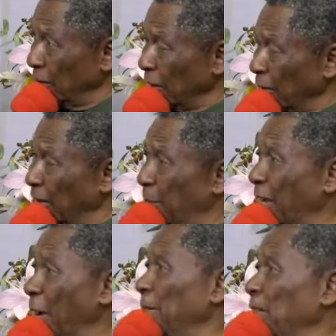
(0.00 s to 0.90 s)
They
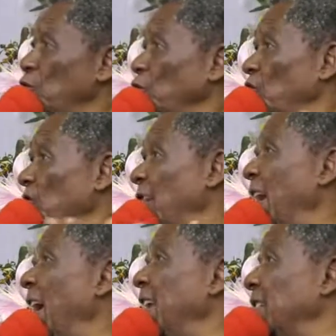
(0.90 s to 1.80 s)
become
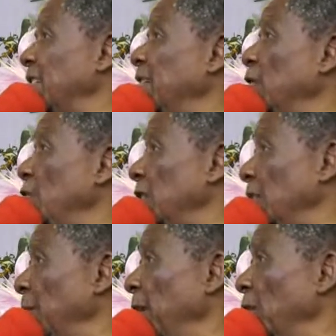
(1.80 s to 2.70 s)
institutionalized in the New
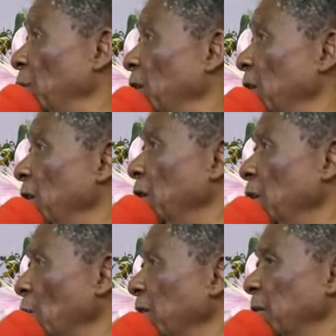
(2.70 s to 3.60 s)
Testament
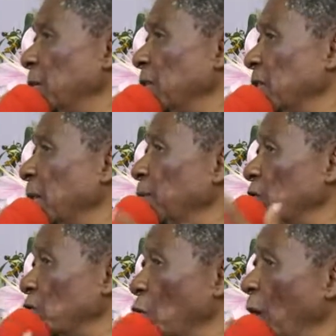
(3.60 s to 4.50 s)
when the disciples
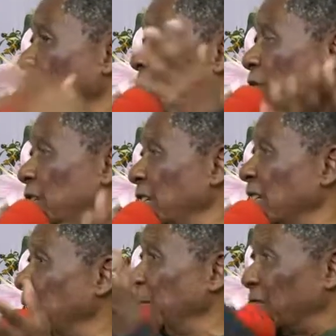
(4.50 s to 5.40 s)
go around setting
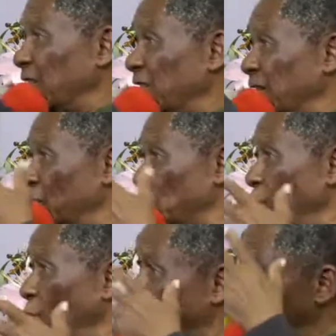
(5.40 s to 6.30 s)
up churches and so on and